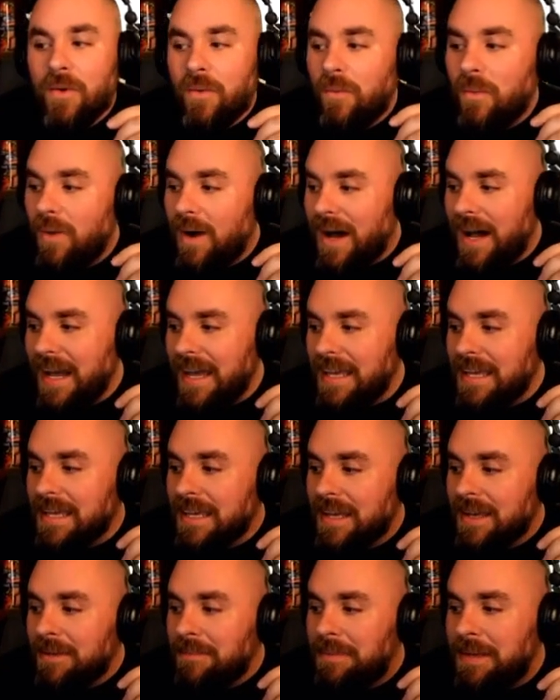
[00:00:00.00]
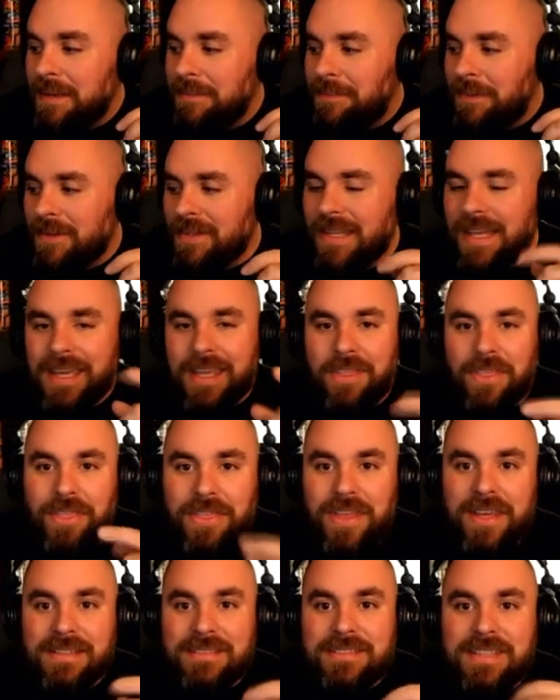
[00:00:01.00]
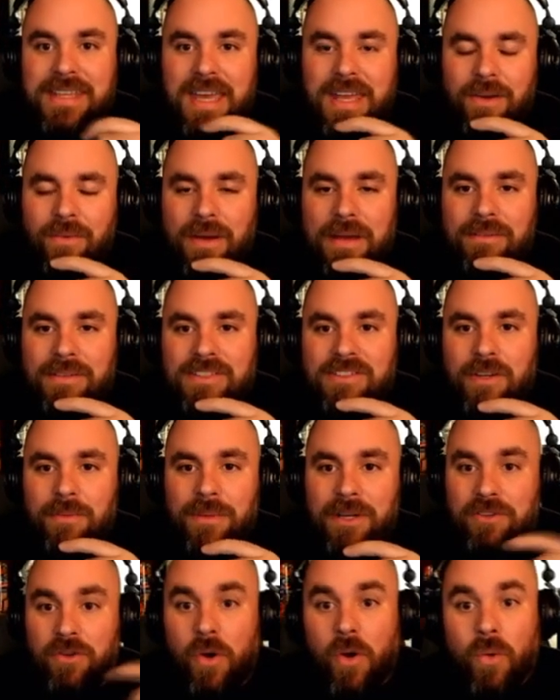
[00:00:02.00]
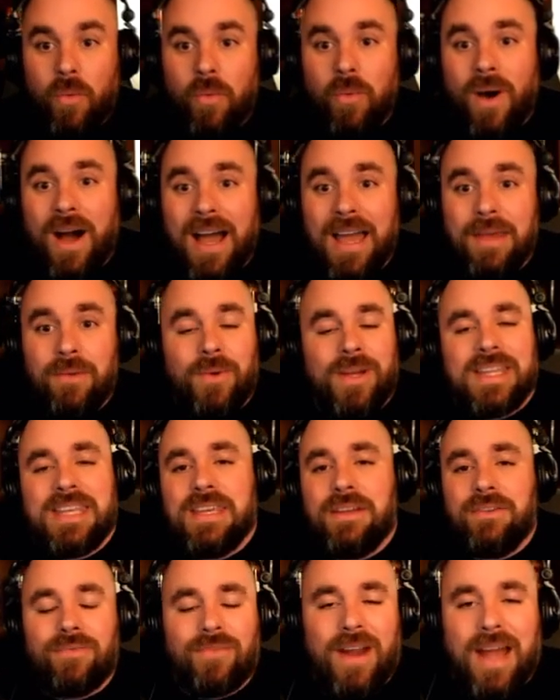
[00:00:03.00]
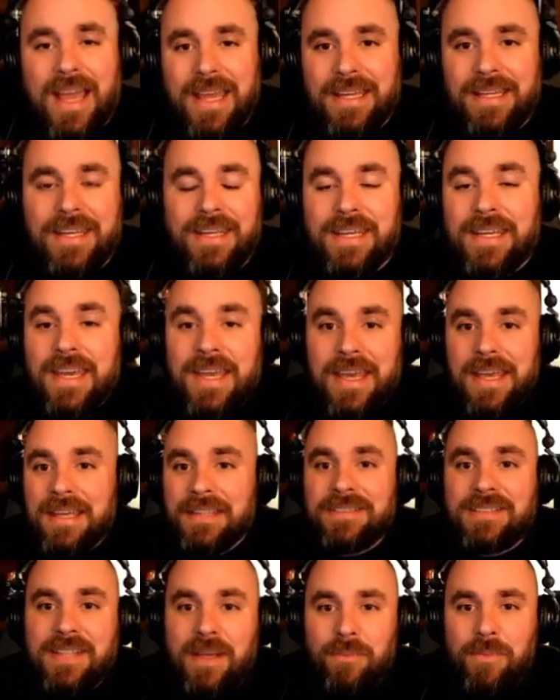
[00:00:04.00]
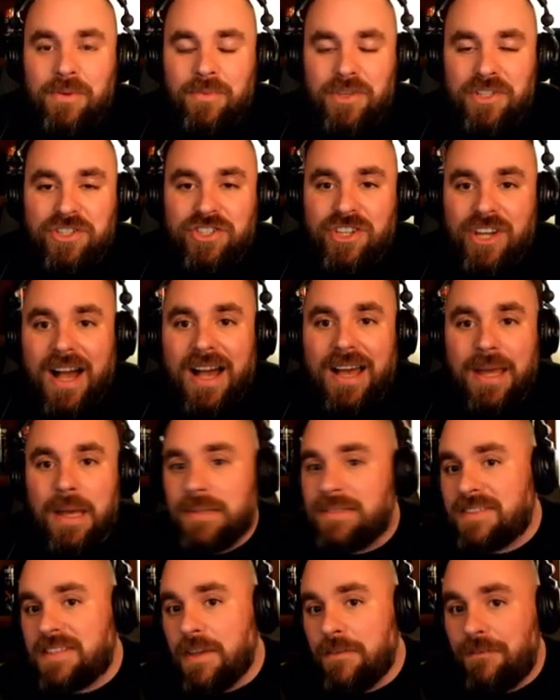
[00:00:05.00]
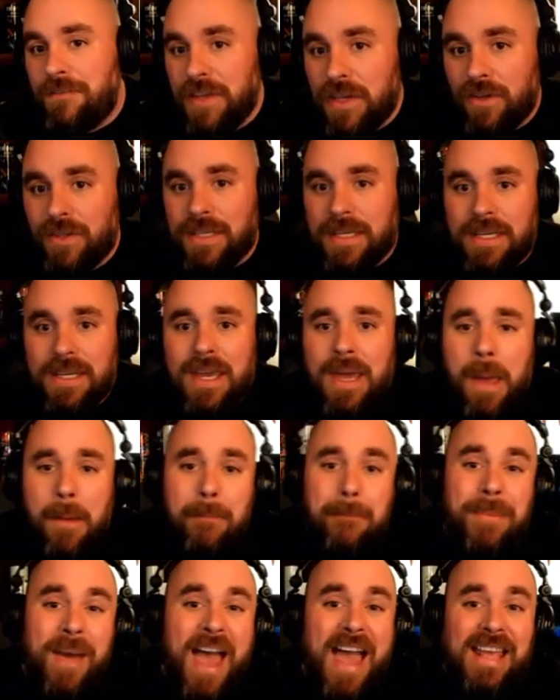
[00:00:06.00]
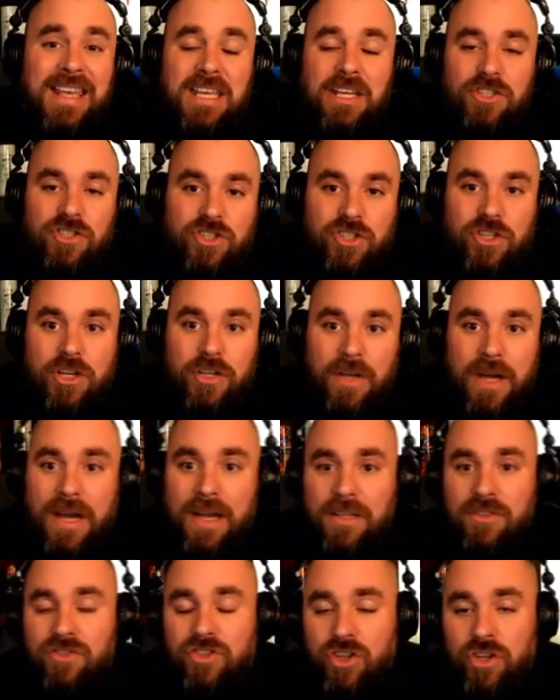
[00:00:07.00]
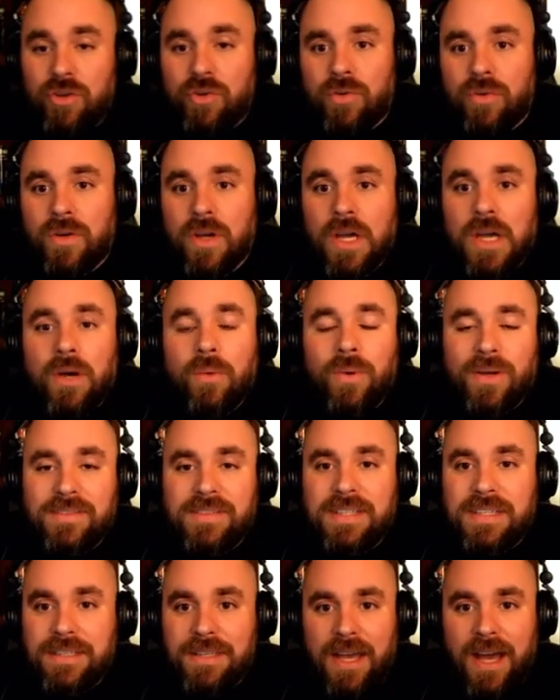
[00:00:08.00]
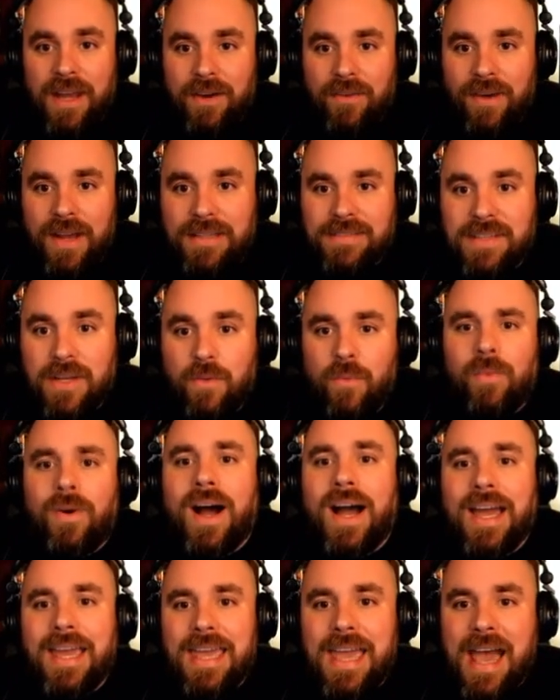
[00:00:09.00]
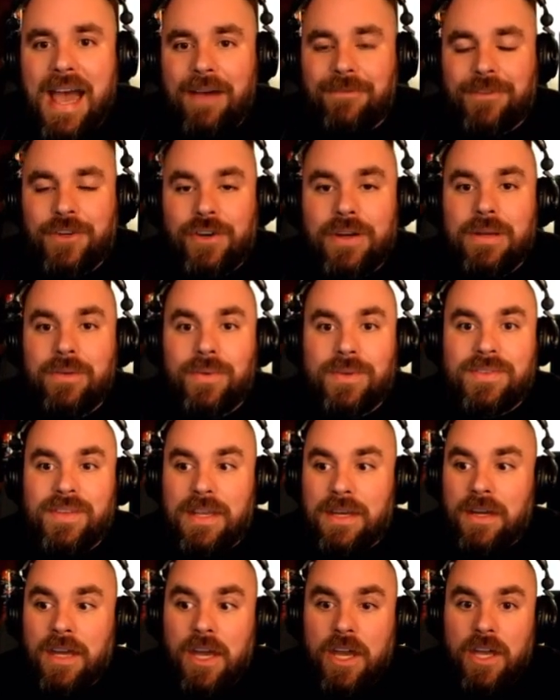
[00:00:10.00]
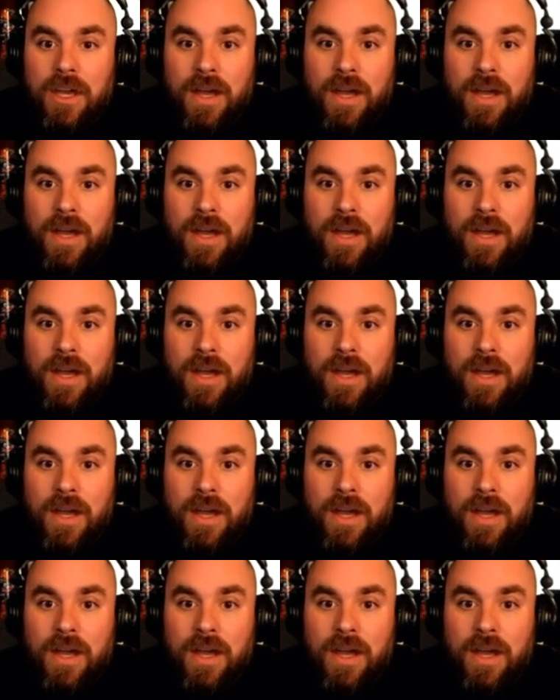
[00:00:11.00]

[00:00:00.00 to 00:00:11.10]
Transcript: why people like this get away with so much. Why, when he rioted and someone was shot, a civilian, back in June, was he not arrested? Why, after he was in...